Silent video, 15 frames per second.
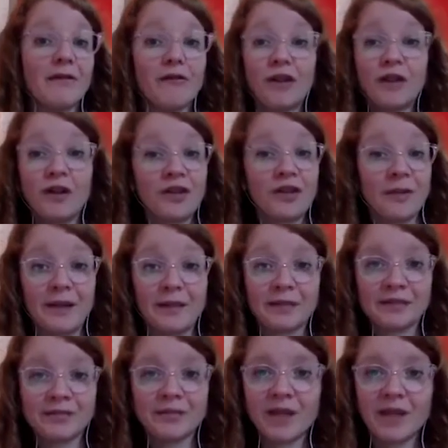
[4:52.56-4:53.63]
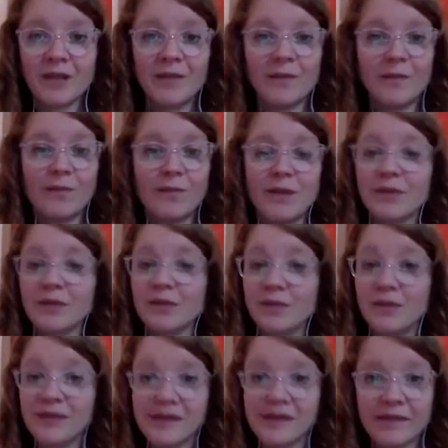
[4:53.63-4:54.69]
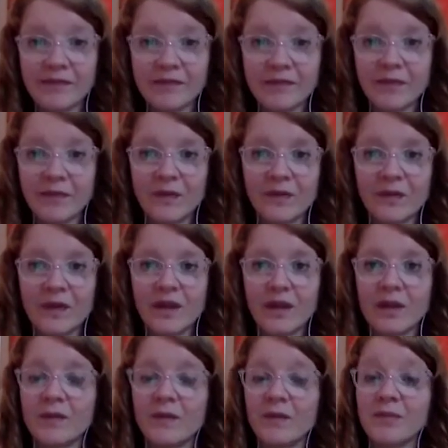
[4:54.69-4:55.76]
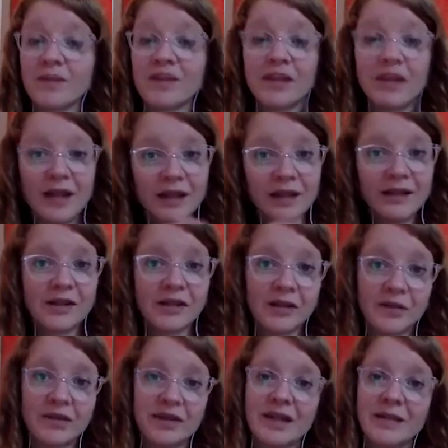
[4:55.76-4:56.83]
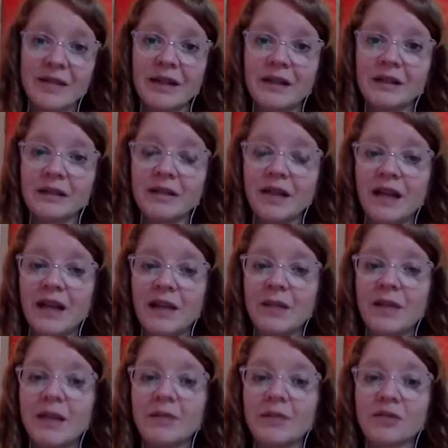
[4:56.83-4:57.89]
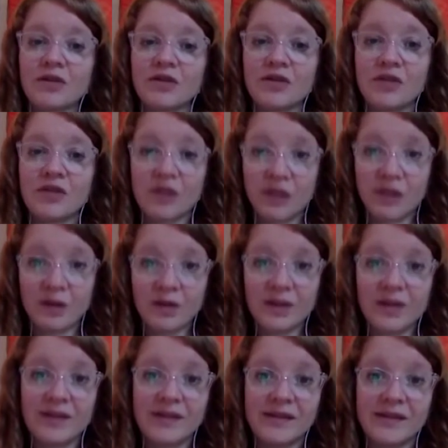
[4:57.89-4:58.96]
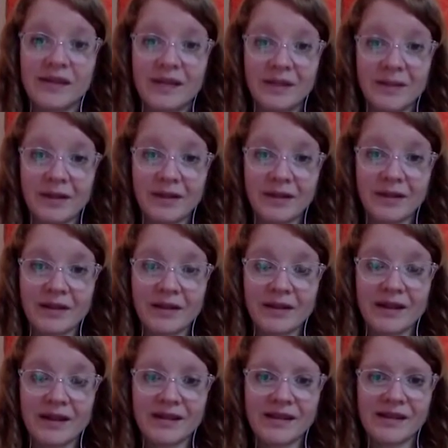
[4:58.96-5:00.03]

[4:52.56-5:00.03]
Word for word: Follow them up. People are busy. you know, and particularly to do with email, people just don't see emails these days.